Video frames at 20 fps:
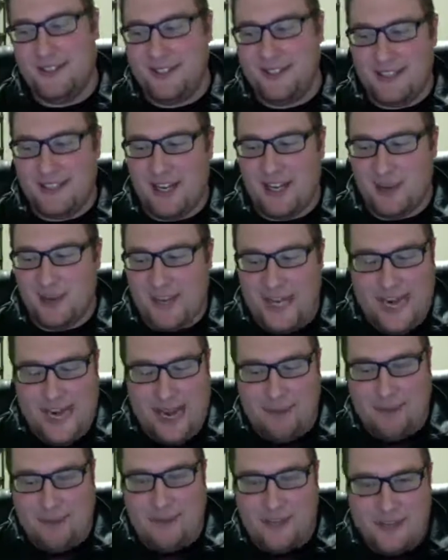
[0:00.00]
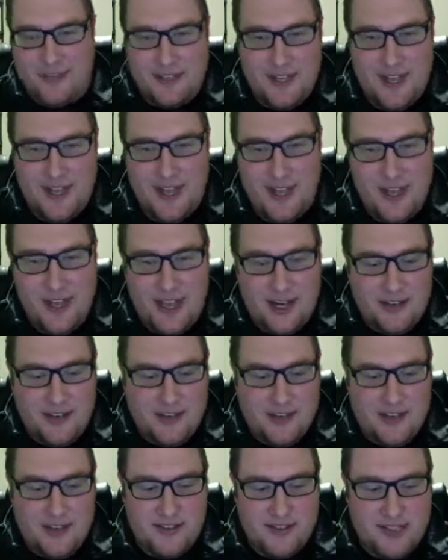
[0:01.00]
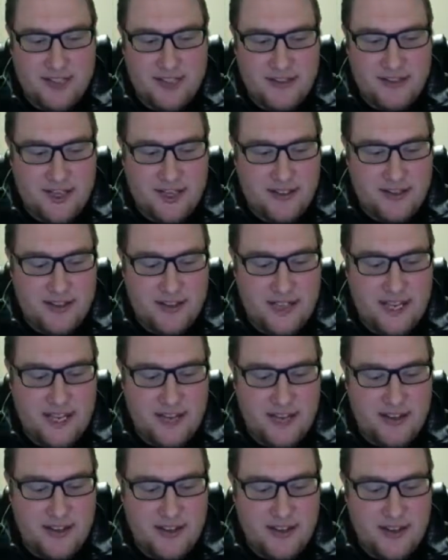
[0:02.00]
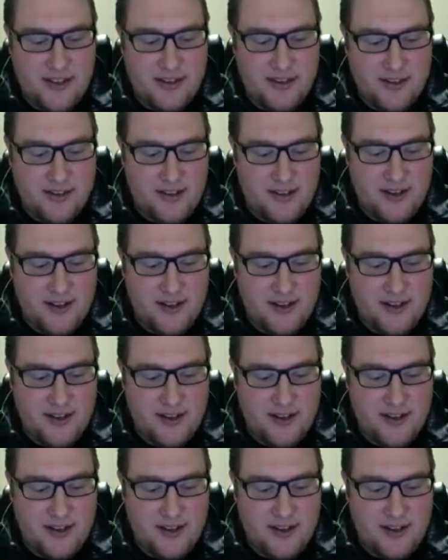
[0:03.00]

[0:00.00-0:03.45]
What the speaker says: that happens, and it's like you said, getting the